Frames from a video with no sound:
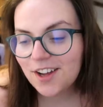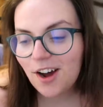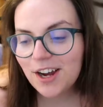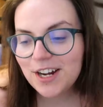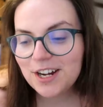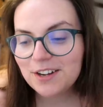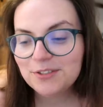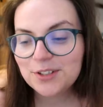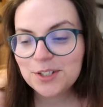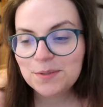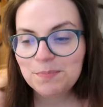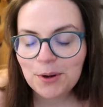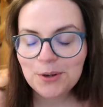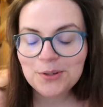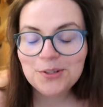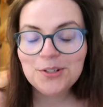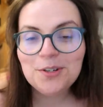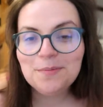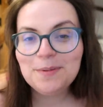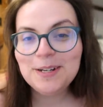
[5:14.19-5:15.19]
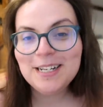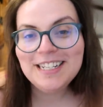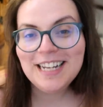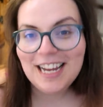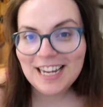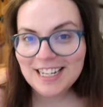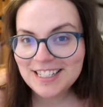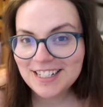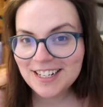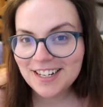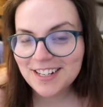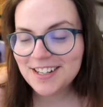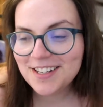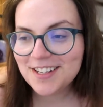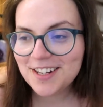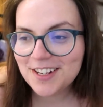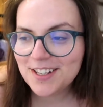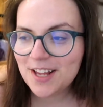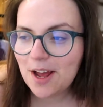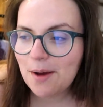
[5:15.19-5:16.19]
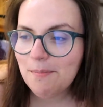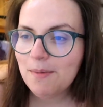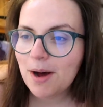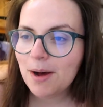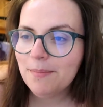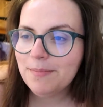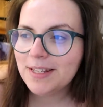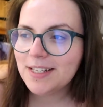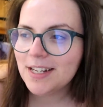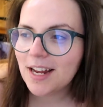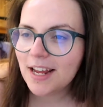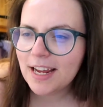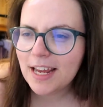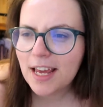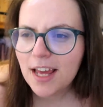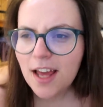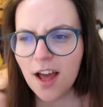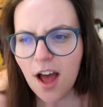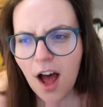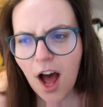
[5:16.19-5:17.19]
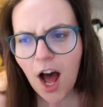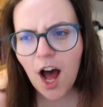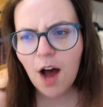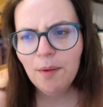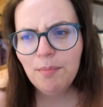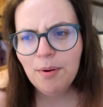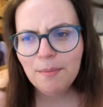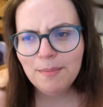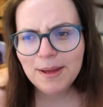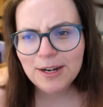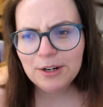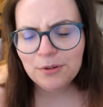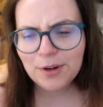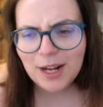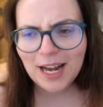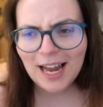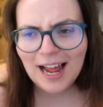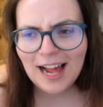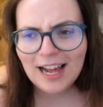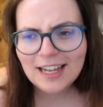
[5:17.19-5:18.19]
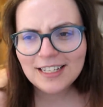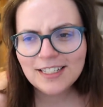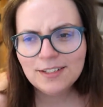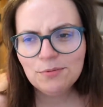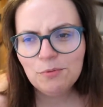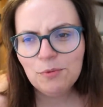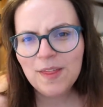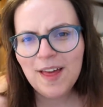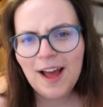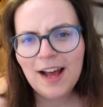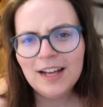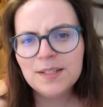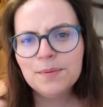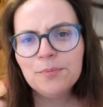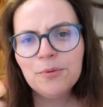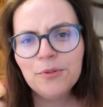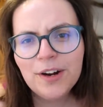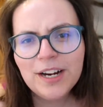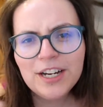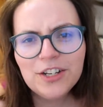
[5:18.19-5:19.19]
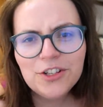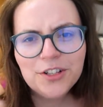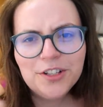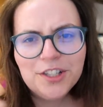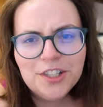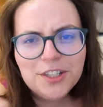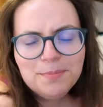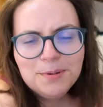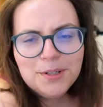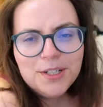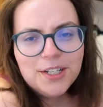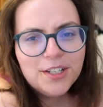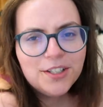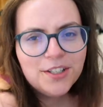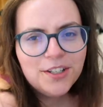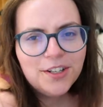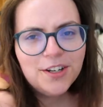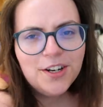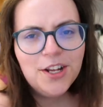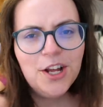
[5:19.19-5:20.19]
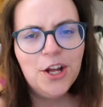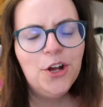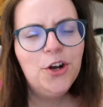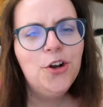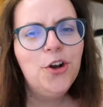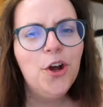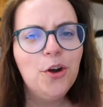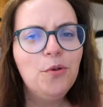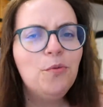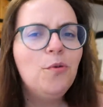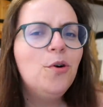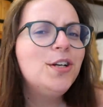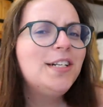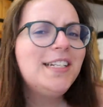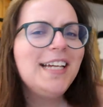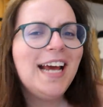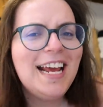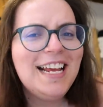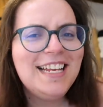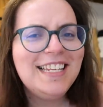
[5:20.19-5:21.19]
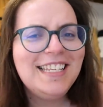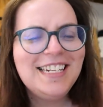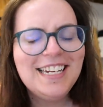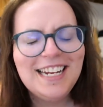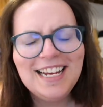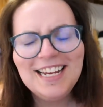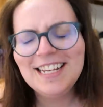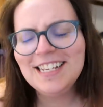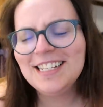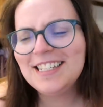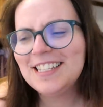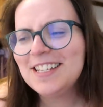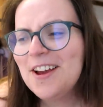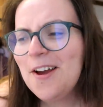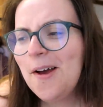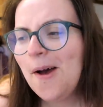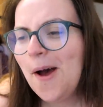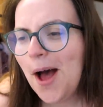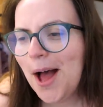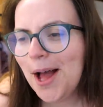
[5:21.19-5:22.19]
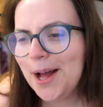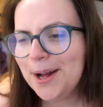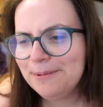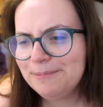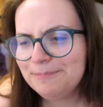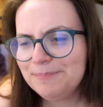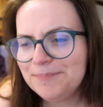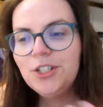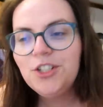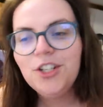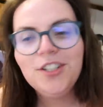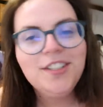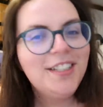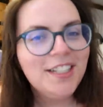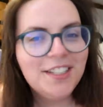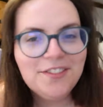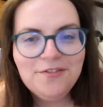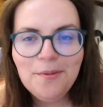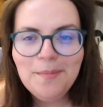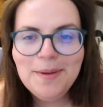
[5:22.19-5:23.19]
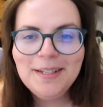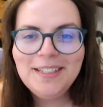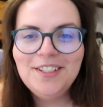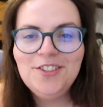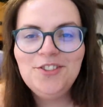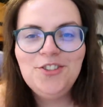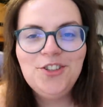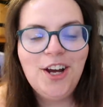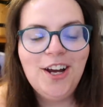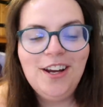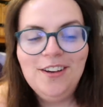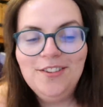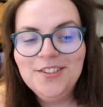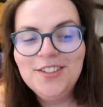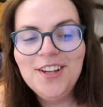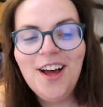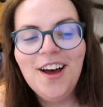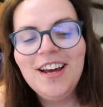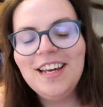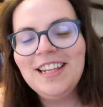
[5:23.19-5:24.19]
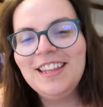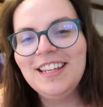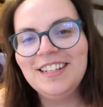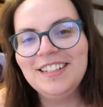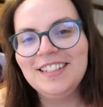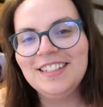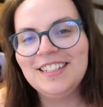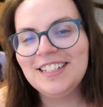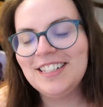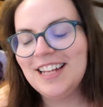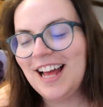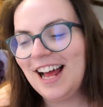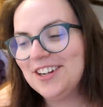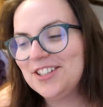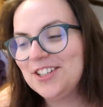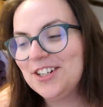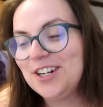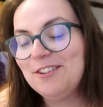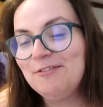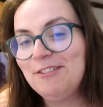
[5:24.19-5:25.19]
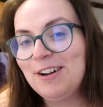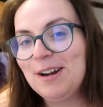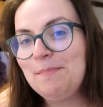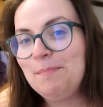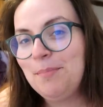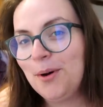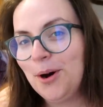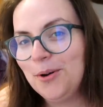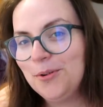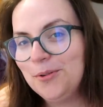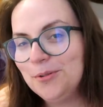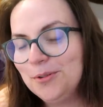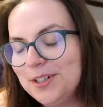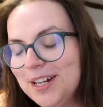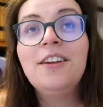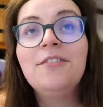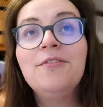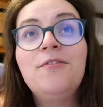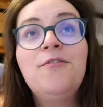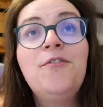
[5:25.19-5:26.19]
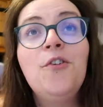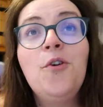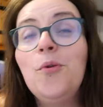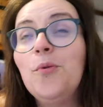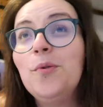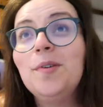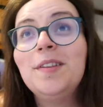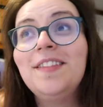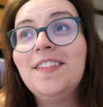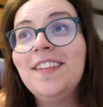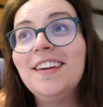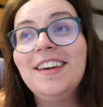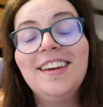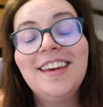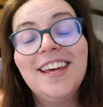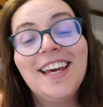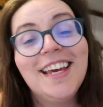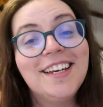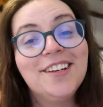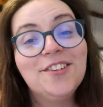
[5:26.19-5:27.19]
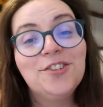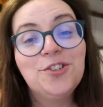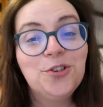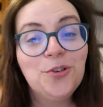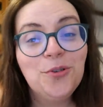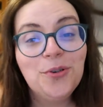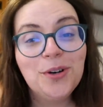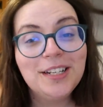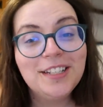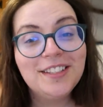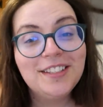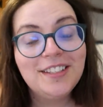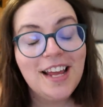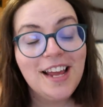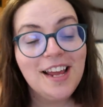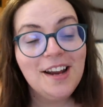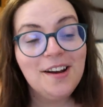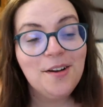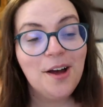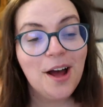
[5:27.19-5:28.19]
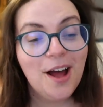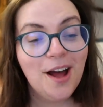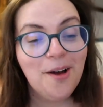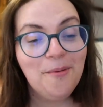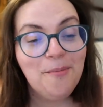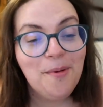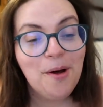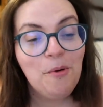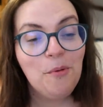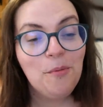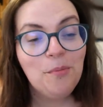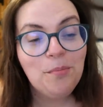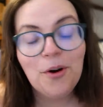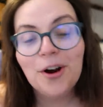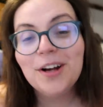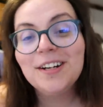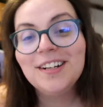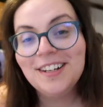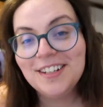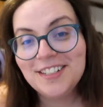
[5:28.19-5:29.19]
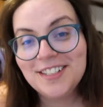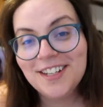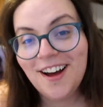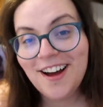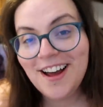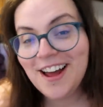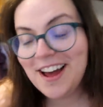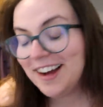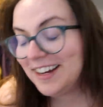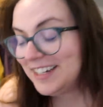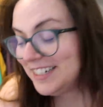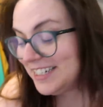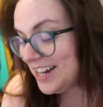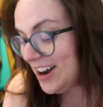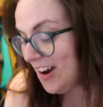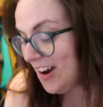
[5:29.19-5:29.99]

kind of supposed to be tasteless because her mum is like, upper middle class with aspirations but doesn't know what taste is. Um, but Justice for Mrs. Jones, I think this is actually a really bold and forward thinking choice in um, bridal attire.